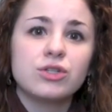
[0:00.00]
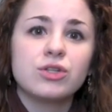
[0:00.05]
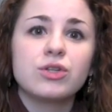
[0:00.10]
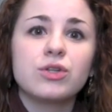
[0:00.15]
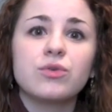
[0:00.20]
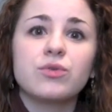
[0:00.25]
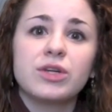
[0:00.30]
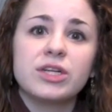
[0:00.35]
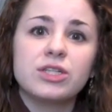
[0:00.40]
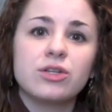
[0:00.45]
to
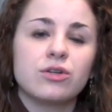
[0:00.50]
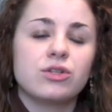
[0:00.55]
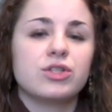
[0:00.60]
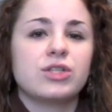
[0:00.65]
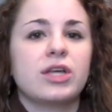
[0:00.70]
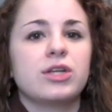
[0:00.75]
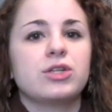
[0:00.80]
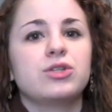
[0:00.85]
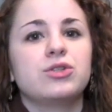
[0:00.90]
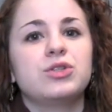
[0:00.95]
the research
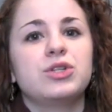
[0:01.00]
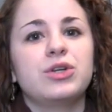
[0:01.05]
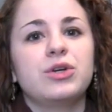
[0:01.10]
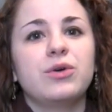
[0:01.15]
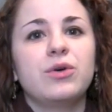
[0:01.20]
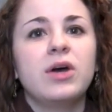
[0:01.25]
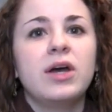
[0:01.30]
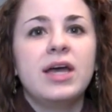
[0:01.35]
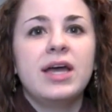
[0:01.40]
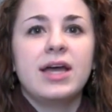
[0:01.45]
that you
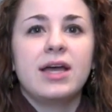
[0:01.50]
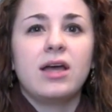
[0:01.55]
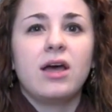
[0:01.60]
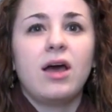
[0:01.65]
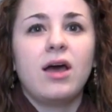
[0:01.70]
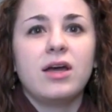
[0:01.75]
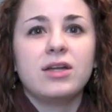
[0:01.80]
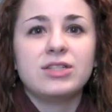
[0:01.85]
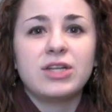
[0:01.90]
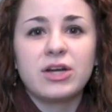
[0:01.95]
do,
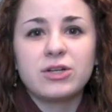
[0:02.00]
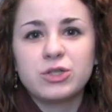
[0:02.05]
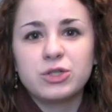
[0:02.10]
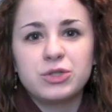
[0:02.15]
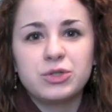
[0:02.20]
Dr.